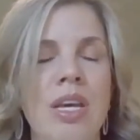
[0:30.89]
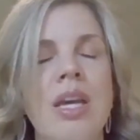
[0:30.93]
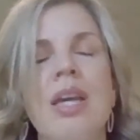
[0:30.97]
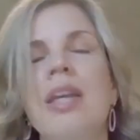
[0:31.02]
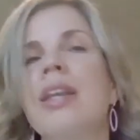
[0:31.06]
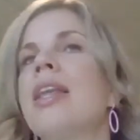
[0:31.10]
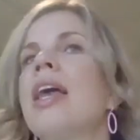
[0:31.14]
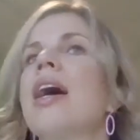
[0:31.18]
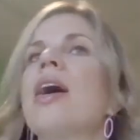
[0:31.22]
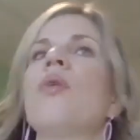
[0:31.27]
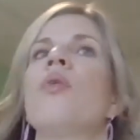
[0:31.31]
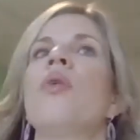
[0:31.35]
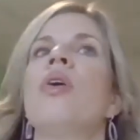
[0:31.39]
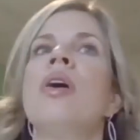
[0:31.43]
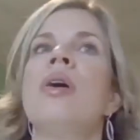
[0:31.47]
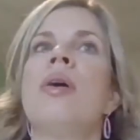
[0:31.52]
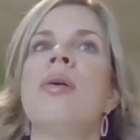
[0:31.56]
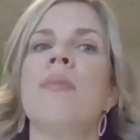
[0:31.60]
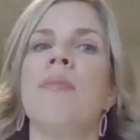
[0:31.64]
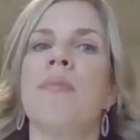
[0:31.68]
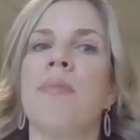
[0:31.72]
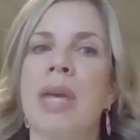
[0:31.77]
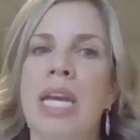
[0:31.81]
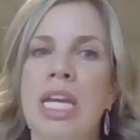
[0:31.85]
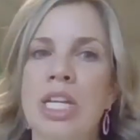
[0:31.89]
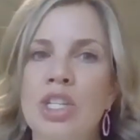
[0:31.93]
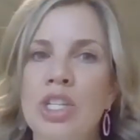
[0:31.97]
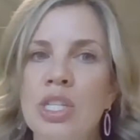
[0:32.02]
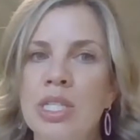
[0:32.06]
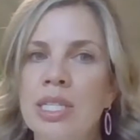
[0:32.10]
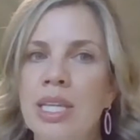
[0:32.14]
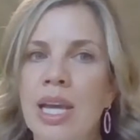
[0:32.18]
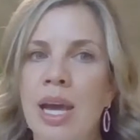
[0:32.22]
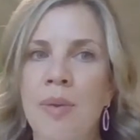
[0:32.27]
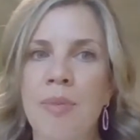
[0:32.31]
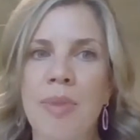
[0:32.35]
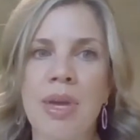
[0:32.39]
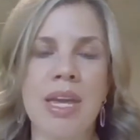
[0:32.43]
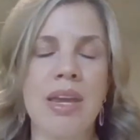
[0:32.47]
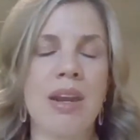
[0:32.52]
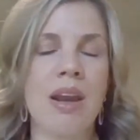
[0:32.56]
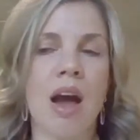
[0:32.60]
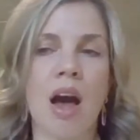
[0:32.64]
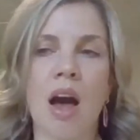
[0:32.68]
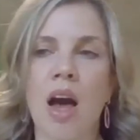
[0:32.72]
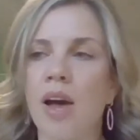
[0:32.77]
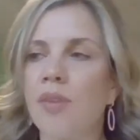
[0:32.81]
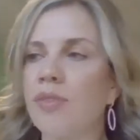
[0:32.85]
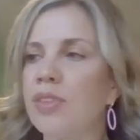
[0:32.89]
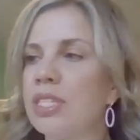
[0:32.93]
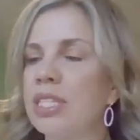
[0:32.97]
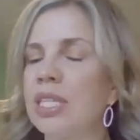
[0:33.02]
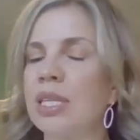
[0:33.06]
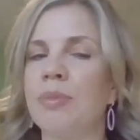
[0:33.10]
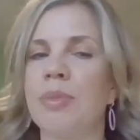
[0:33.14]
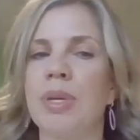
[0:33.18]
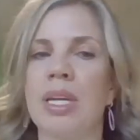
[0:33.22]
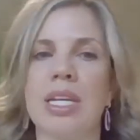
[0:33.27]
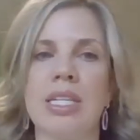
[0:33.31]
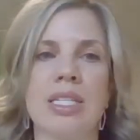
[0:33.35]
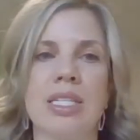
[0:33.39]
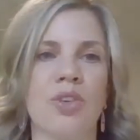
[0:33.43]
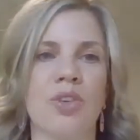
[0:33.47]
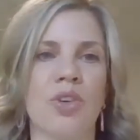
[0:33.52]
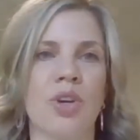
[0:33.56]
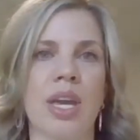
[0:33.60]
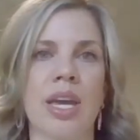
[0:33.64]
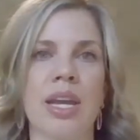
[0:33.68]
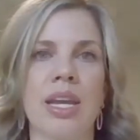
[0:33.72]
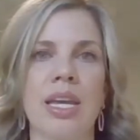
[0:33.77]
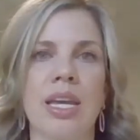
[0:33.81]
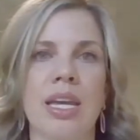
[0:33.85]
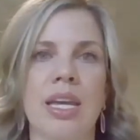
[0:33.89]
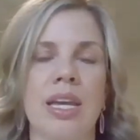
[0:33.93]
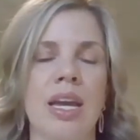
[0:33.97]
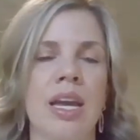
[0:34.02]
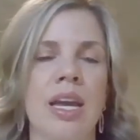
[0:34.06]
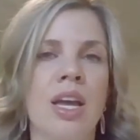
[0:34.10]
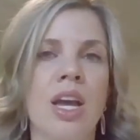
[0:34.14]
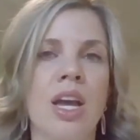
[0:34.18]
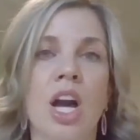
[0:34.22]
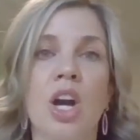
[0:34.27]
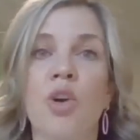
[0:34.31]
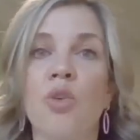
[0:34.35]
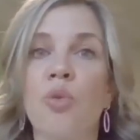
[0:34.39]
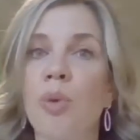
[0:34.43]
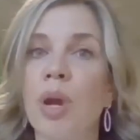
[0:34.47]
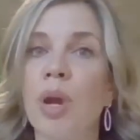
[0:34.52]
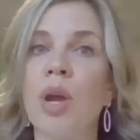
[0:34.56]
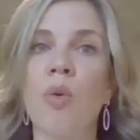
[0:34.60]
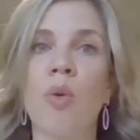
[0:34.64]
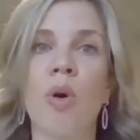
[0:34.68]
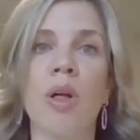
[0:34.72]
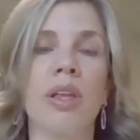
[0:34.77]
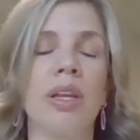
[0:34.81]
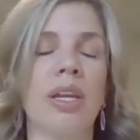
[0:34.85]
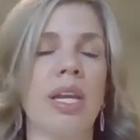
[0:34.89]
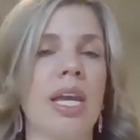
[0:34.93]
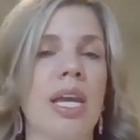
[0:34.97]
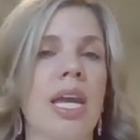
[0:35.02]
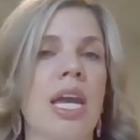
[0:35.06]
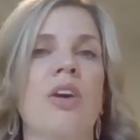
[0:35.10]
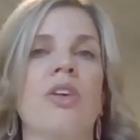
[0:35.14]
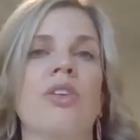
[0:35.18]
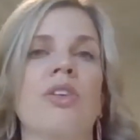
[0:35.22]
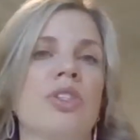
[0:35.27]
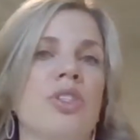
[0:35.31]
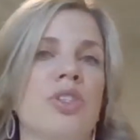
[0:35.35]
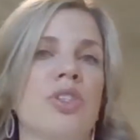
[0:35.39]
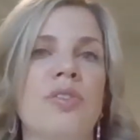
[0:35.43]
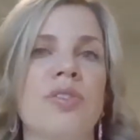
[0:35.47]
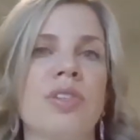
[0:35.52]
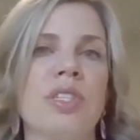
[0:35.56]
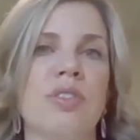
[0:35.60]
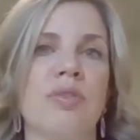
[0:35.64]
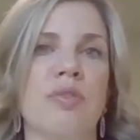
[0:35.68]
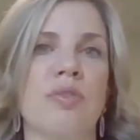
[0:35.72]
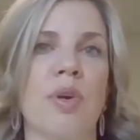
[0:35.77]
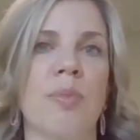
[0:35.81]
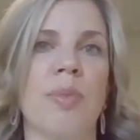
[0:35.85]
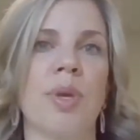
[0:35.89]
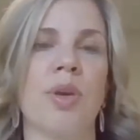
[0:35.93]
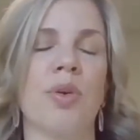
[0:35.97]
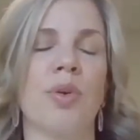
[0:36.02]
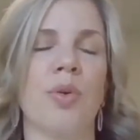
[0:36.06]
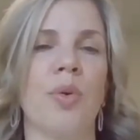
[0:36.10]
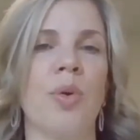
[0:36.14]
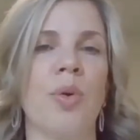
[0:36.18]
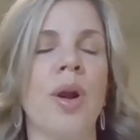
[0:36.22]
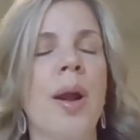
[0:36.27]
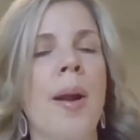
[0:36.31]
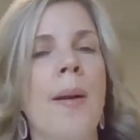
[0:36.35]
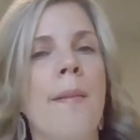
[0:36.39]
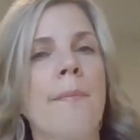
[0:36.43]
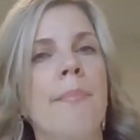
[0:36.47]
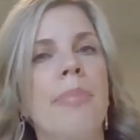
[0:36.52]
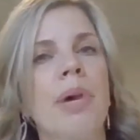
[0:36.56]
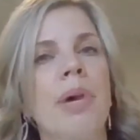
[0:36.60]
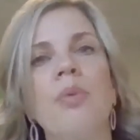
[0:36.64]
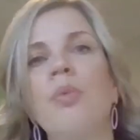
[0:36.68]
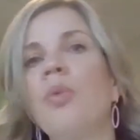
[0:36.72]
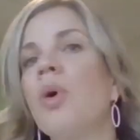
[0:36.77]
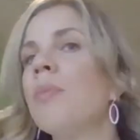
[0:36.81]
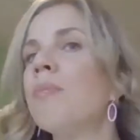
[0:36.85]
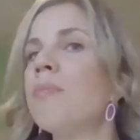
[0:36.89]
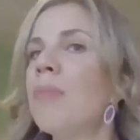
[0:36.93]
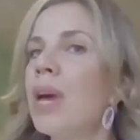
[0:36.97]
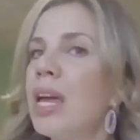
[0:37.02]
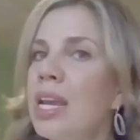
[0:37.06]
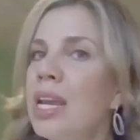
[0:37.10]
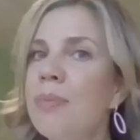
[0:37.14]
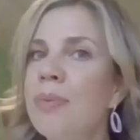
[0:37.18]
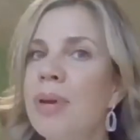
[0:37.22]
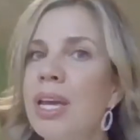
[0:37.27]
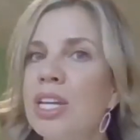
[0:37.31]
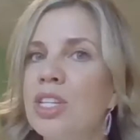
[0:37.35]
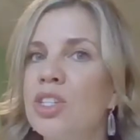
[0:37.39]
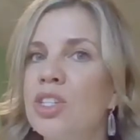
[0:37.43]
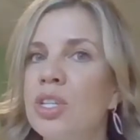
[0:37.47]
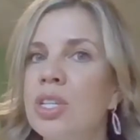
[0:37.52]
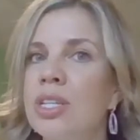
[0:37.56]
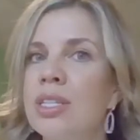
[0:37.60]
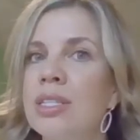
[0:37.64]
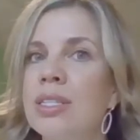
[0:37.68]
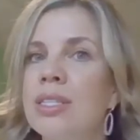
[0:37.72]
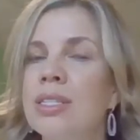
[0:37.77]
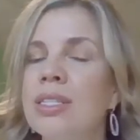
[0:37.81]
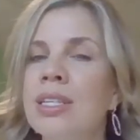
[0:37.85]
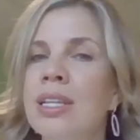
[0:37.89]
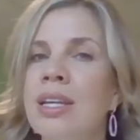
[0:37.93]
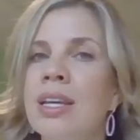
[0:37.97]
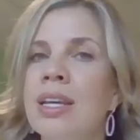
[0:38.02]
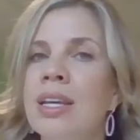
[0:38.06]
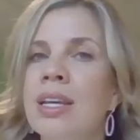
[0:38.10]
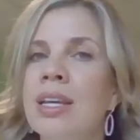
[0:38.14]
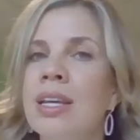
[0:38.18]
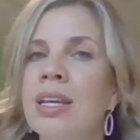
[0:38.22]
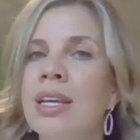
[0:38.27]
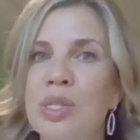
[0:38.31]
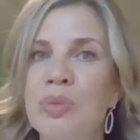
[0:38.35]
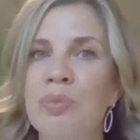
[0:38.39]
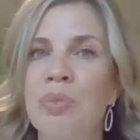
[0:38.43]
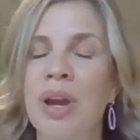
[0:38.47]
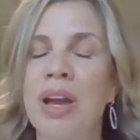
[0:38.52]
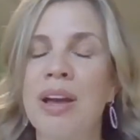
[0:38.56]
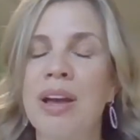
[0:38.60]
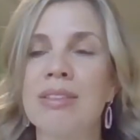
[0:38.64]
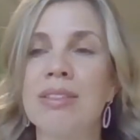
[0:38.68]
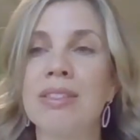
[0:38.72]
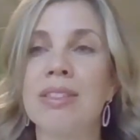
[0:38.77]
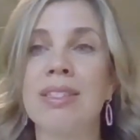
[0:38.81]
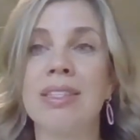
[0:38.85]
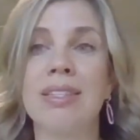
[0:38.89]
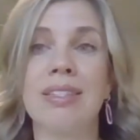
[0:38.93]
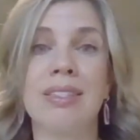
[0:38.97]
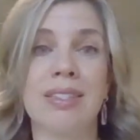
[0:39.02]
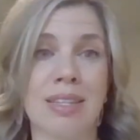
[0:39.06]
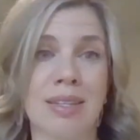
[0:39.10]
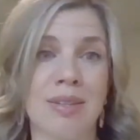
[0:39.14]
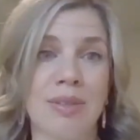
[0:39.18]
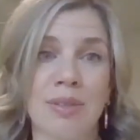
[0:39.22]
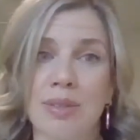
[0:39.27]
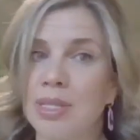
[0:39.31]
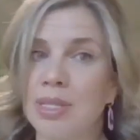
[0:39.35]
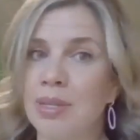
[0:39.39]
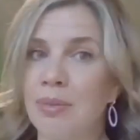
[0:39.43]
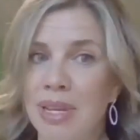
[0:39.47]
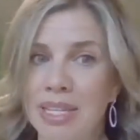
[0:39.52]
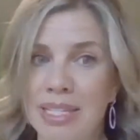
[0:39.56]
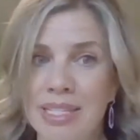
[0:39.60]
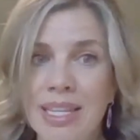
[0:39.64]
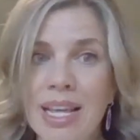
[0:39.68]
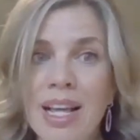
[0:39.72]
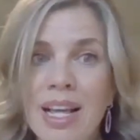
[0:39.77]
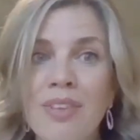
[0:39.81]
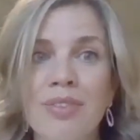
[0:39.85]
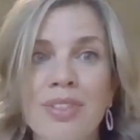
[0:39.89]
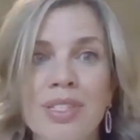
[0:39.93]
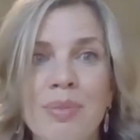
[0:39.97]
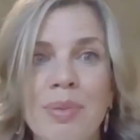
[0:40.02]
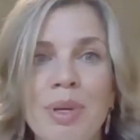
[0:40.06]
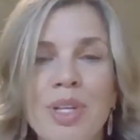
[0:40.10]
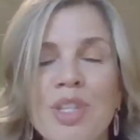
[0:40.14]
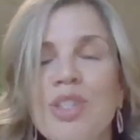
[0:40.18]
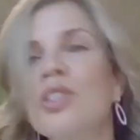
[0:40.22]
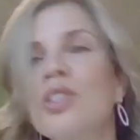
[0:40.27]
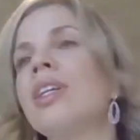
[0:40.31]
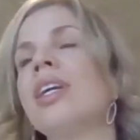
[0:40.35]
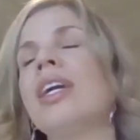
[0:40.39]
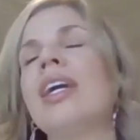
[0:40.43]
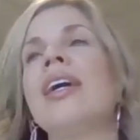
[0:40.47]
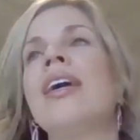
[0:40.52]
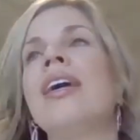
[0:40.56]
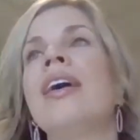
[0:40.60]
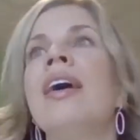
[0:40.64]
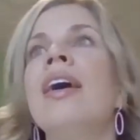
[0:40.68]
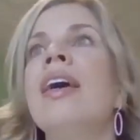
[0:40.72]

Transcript: Now, patients come in obviously because they're getting great quality care and service from you, but what many patients express to myself especially,